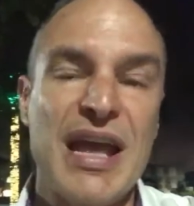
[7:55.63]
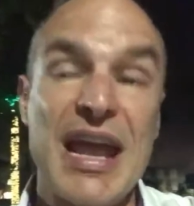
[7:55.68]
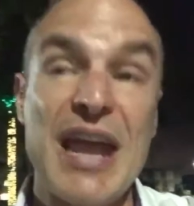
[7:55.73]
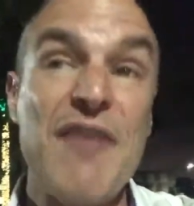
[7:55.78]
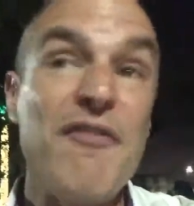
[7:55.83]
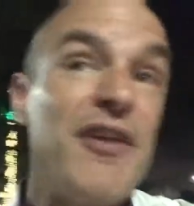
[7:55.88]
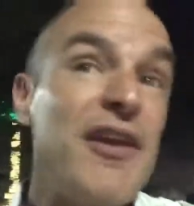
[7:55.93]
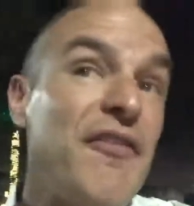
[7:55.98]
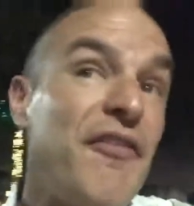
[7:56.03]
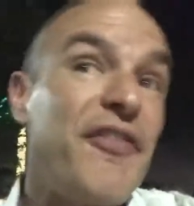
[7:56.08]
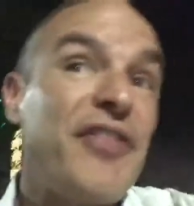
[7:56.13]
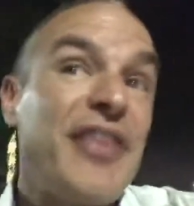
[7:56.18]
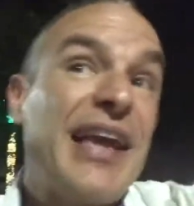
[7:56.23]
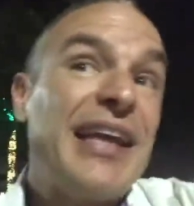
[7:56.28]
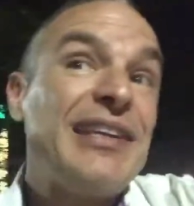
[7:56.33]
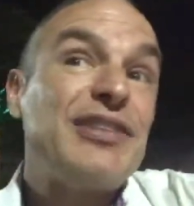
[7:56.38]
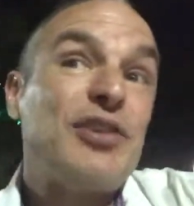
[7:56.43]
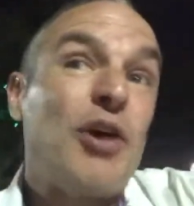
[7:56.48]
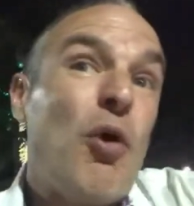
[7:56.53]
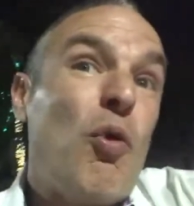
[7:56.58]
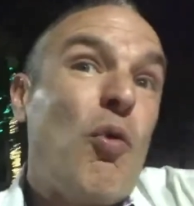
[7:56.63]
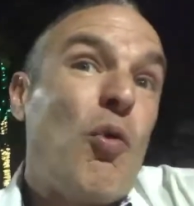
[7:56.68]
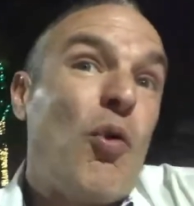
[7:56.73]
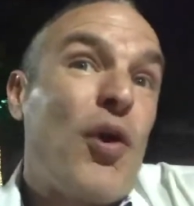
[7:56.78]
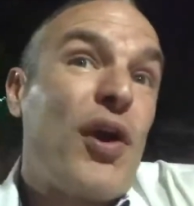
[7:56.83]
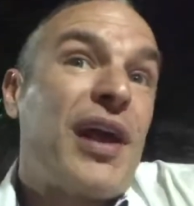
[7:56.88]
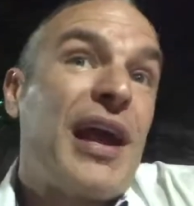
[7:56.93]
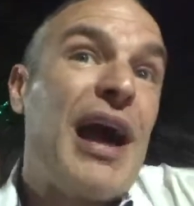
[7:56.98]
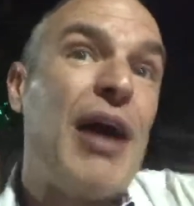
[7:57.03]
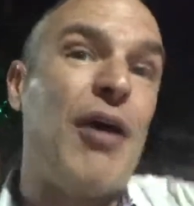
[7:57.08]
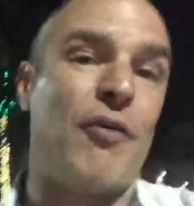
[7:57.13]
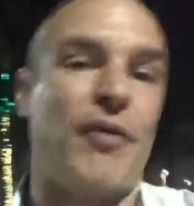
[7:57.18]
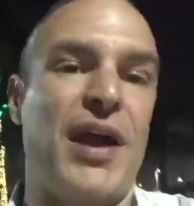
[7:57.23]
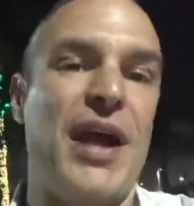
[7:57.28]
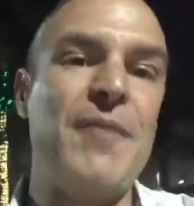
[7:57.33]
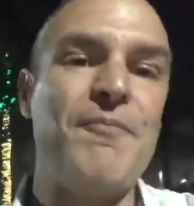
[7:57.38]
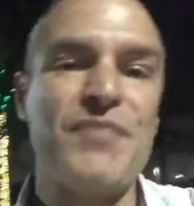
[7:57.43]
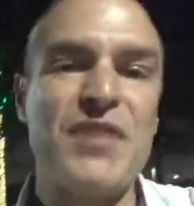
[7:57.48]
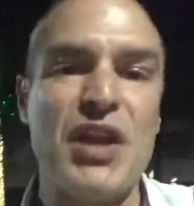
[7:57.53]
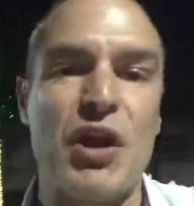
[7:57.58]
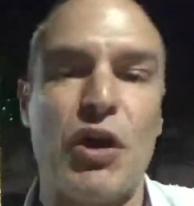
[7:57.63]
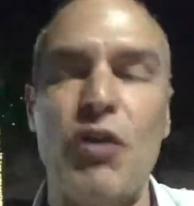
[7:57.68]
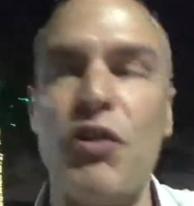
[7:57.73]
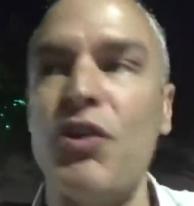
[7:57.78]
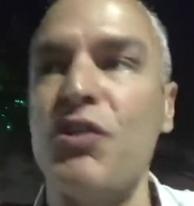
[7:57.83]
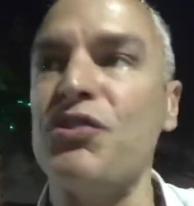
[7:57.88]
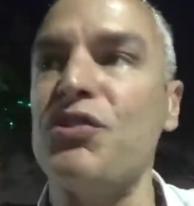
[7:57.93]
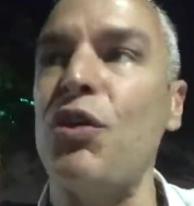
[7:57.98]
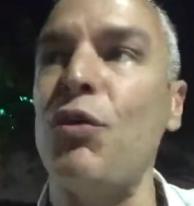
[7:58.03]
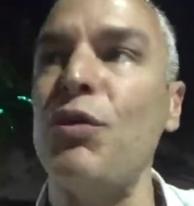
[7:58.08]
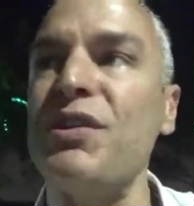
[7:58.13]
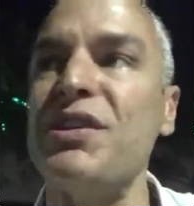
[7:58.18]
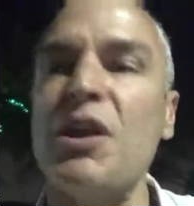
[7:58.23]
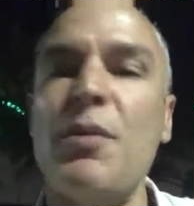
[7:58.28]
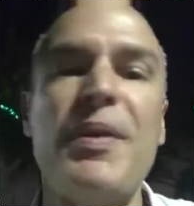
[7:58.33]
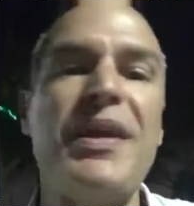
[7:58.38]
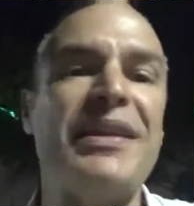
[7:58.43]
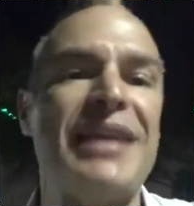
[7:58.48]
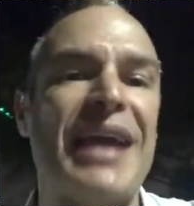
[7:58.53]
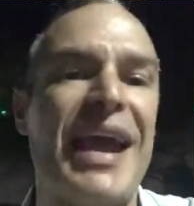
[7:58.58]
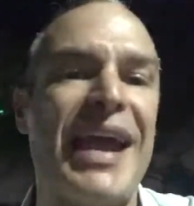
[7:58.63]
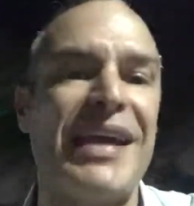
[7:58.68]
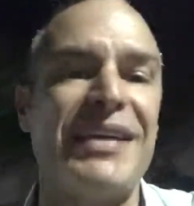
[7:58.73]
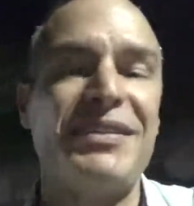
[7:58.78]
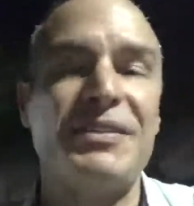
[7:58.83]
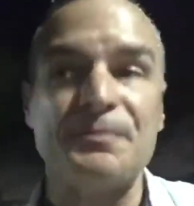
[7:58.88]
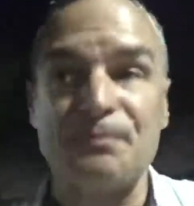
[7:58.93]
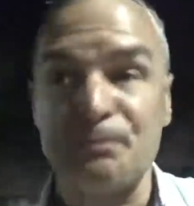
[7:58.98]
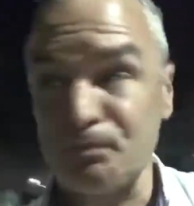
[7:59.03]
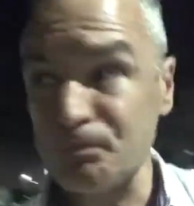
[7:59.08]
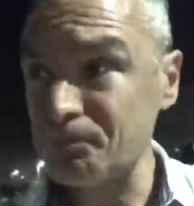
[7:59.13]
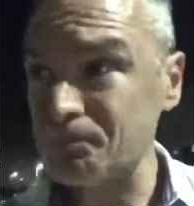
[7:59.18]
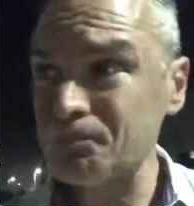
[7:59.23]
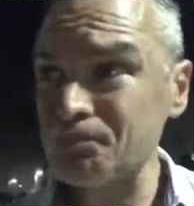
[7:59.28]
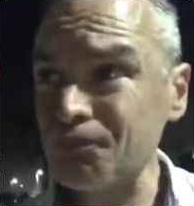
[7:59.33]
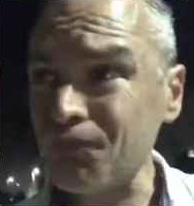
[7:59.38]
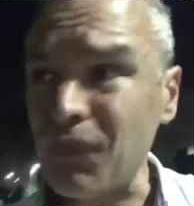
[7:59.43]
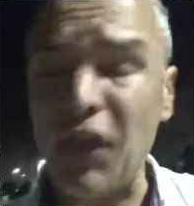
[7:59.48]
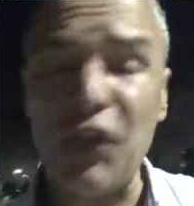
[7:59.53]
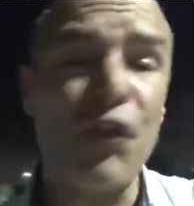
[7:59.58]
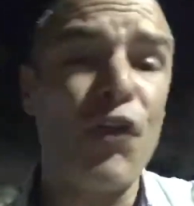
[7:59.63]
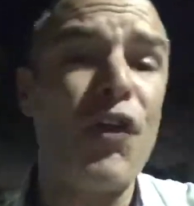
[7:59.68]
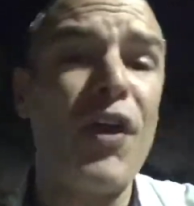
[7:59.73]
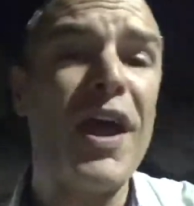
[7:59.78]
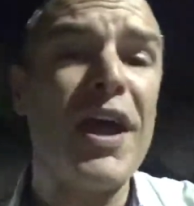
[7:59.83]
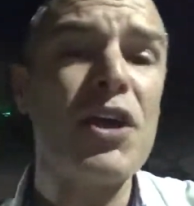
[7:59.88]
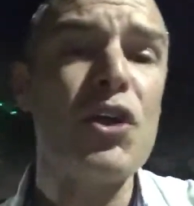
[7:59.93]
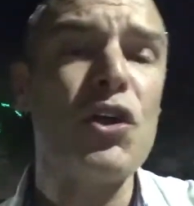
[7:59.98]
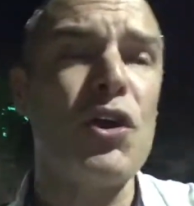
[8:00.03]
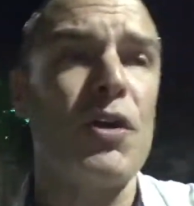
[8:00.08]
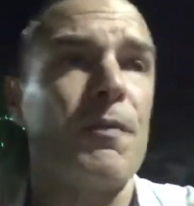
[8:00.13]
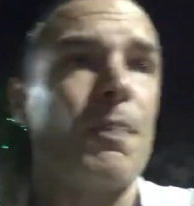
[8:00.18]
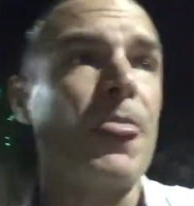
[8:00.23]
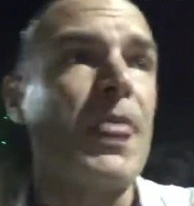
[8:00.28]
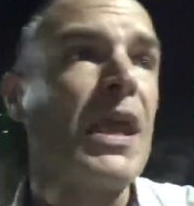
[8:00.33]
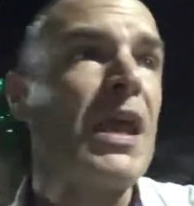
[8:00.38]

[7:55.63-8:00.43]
Even if things don't work out, right? You know, there's always going to be days that are not good.